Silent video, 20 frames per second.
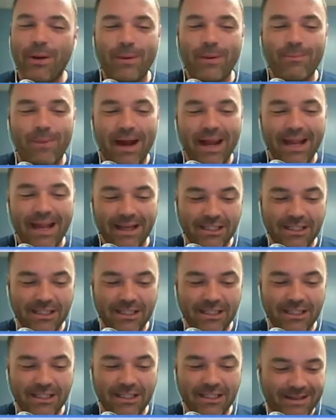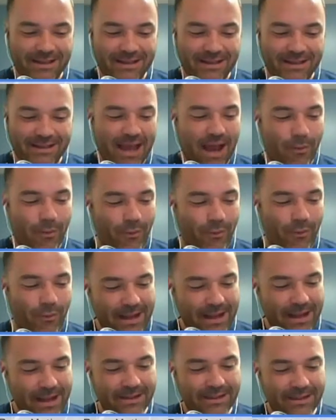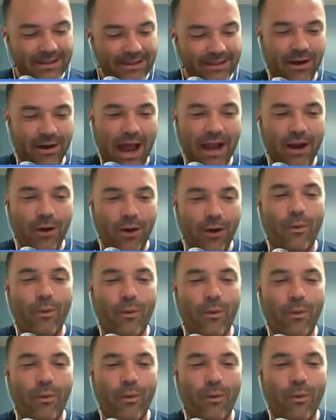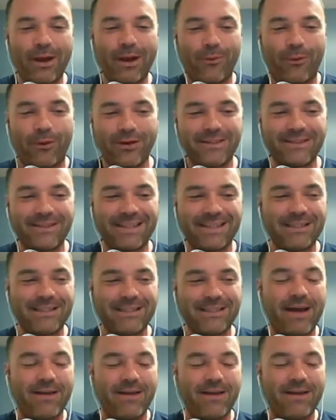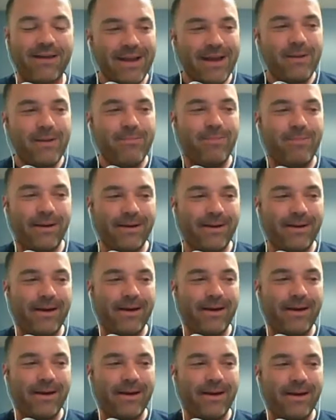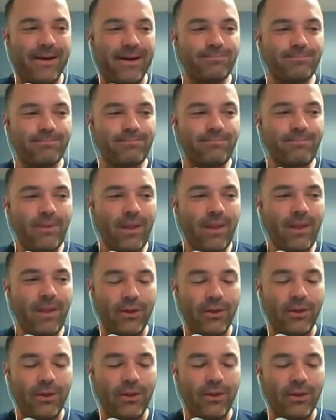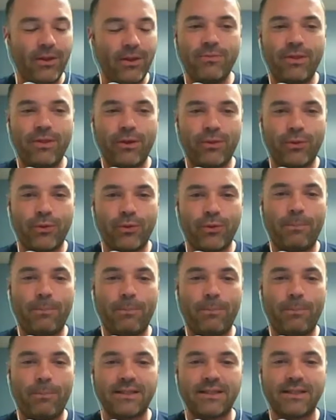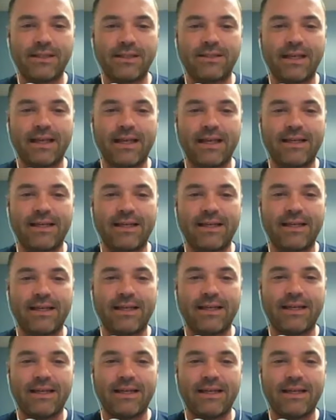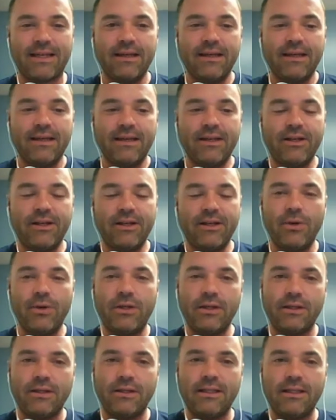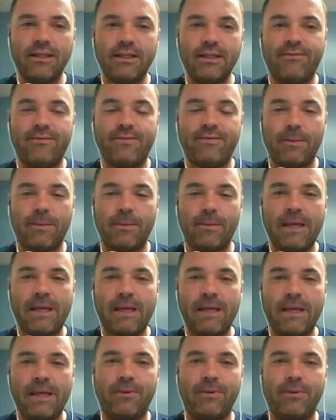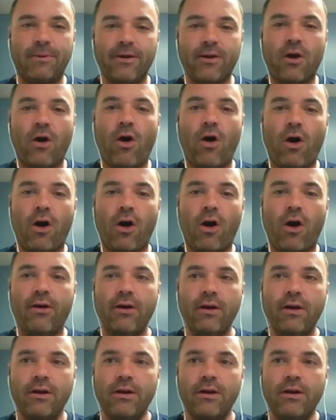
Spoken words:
When Mike explained it to me, I want him to, I don't want to put any words into his mouth, but the thought process is that, you leave the people in the car